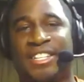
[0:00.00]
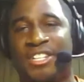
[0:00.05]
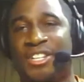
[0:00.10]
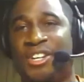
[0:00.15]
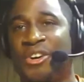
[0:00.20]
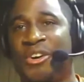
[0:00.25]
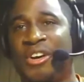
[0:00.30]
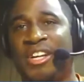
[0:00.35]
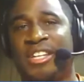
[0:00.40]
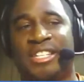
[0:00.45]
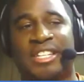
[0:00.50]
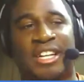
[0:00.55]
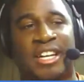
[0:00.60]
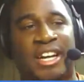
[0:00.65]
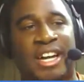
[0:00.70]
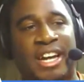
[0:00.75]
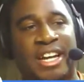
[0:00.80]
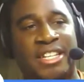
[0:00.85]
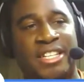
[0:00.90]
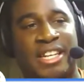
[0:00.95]
you know, as a
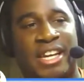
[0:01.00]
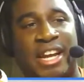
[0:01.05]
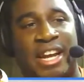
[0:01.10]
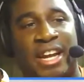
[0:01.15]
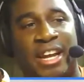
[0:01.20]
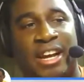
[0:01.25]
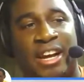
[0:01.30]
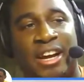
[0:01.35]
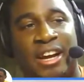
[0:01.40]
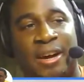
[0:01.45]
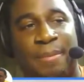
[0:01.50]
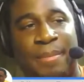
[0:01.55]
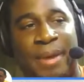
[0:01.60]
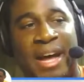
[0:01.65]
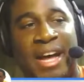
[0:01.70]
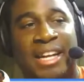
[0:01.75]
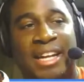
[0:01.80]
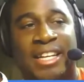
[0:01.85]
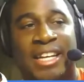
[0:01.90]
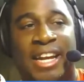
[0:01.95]

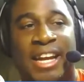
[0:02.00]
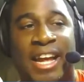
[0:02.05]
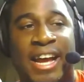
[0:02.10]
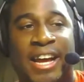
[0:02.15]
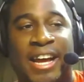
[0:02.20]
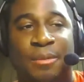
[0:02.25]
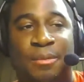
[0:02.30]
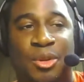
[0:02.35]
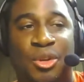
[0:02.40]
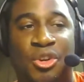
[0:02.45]
holiday item.